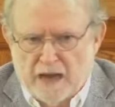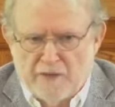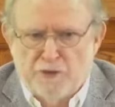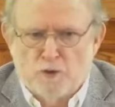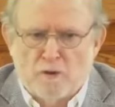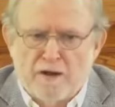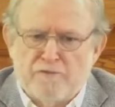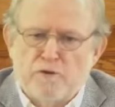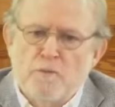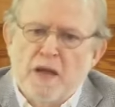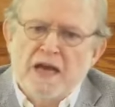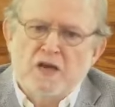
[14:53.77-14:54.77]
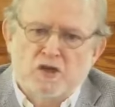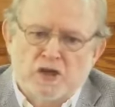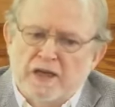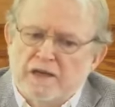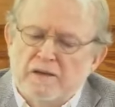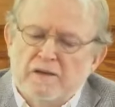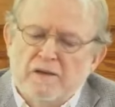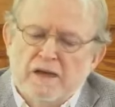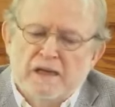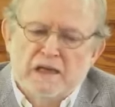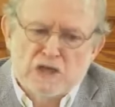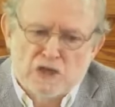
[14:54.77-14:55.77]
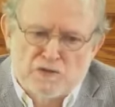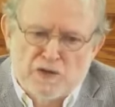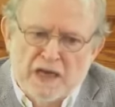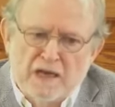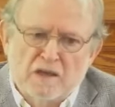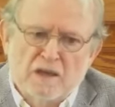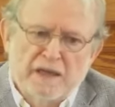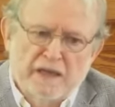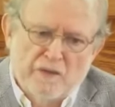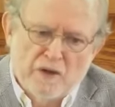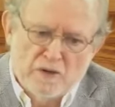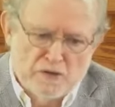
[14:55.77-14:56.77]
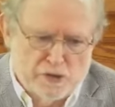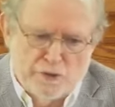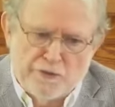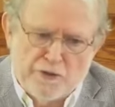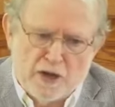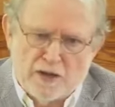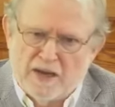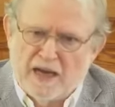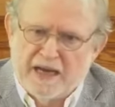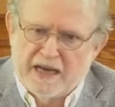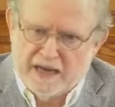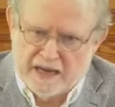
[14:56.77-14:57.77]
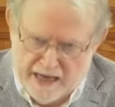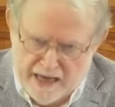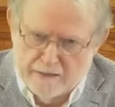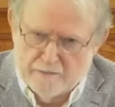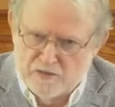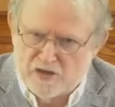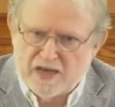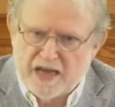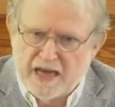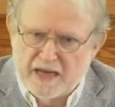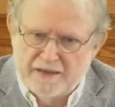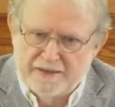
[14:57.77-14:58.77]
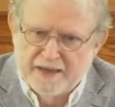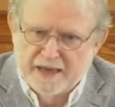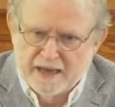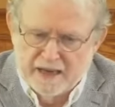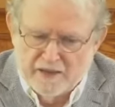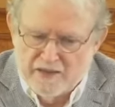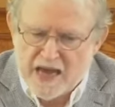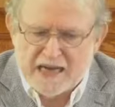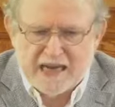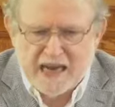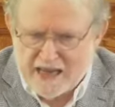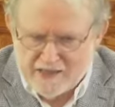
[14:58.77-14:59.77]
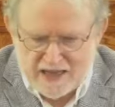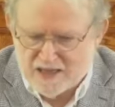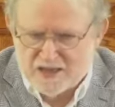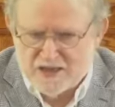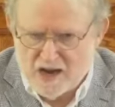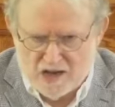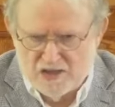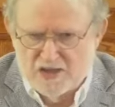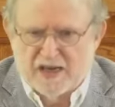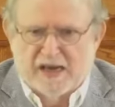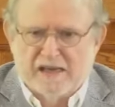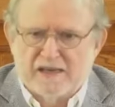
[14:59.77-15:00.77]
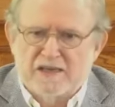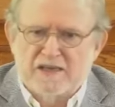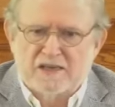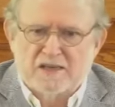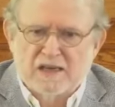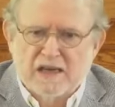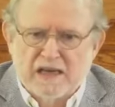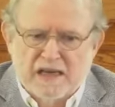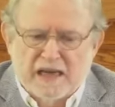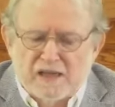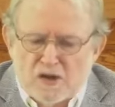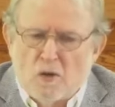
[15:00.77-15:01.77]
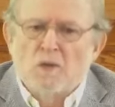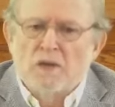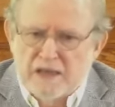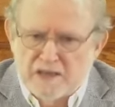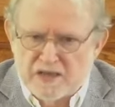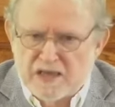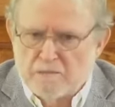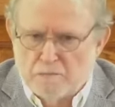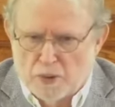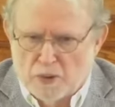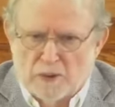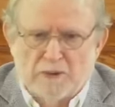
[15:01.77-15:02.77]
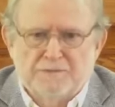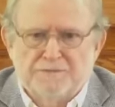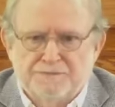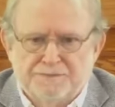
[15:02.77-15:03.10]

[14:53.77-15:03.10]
At the Reformation, Zwingli and those who thought like him said, that's nonsense, it's only a symbol.